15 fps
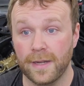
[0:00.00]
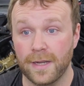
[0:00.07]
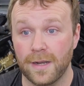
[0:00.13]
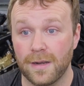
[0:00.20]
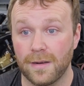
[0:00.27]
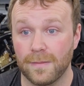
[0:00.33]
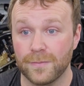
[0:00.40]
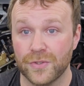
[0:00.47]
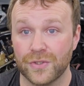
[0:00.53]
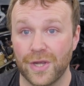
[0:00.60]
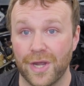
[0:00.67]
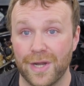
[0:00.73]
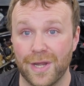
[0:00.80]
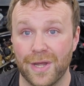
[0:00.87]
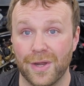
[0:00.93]
here. I'm just
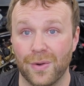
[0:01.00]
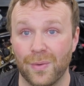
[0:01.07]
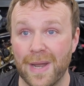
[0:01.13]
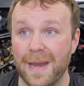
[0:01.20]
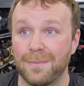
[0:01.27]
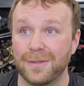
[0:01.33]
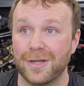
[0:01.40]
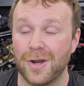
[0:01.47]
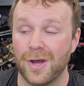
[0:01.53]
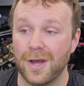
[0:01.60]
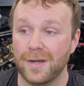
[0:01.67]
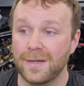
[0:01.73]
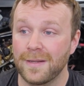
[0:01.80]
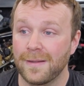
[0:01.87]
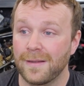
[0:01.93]
kind of rambling
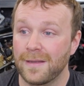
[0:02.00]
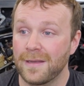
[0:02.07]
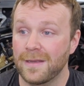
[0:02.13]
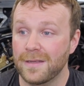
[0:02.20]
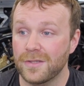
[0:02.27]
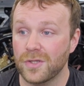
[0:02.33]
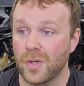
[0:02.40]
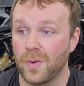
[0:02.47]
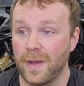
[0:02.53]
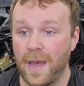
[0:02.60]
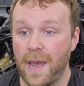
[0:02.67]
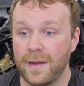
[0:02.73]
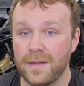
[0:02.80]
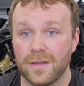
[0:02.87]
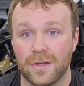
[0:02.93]
on. So
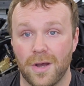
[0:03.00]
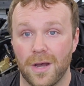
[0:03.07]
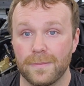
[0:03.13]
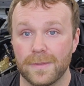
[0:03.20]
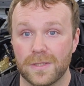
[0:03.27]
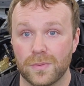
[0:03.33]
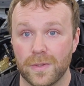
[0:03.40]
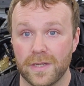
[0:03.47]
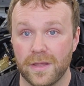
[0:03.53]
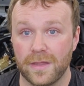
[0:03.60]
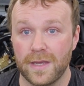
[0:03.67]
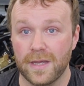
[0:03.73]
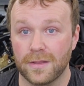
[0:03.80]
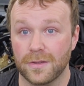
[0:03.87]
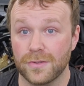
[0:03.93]
add in the comments what you
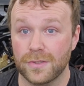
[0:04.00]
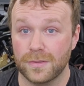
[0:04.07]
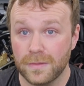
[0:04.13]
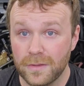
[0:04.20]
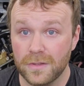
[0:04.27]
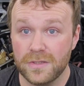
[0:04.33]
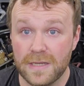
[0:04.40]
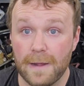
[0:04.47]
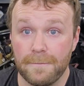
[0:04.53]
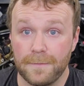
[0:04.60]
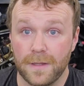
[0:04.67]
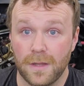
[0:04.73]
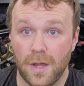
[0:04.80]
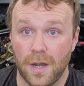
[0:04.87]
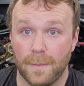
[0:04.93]
think. There's
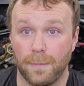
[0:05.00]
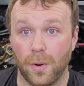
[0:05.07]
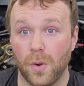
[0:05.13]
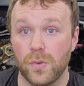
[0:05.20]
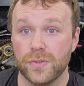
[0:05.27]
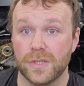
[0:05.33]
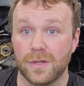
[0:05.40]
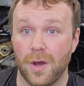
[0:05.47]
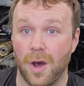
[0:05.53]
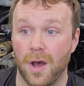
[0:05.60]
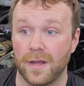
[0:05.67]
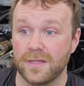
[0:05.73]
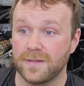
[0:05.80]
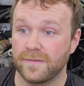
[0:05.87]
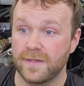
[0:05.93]
definitely a lot of pros and
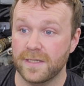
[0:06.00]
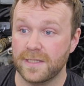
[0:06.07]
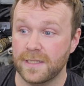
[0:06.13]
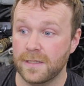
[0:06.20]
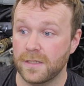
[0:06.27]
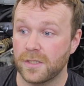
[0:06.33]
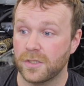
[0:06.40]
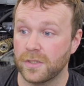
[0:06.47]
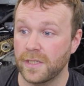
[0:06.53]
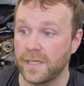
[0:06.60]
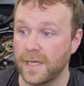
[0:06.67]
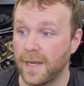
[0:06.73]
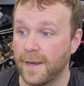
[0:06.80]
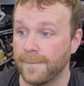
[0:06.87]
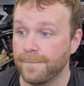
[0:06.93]
cons of this
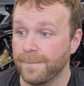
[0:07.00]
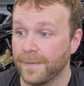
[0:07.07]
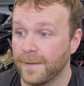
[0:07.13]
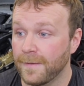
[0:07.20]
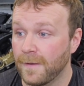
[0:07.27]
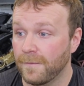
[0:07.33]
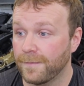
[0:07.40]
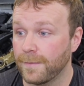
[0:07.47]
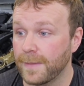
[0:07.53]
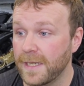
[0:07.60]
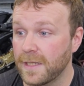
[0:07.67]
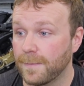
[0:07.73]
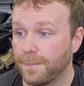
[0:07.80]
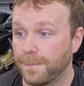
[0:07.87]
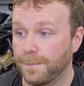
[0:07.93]
industry. And for me,
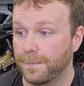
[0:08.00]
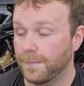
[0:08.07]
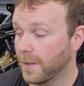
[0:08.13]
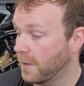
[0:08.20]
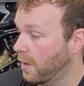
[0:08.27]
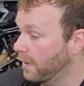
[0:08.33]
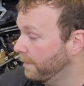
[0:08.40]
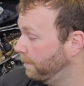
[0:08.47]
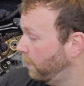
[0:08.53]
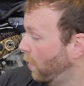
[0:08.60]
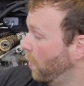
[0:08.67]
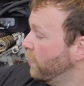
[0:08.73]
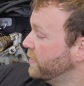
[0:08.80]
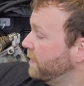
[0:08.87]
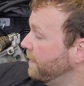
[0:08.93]
the
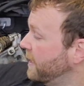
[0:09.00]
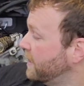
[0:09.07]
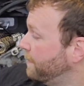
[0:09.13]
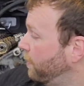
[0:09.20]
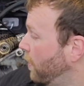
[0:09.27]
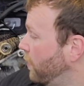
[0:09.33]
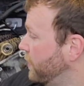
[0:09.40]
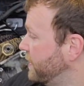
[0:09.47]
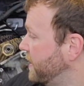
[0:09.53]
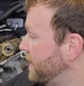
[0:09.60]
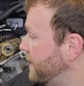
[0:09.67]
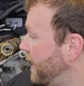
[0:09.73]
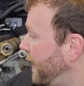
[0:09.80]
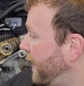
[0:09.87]
biggest pros is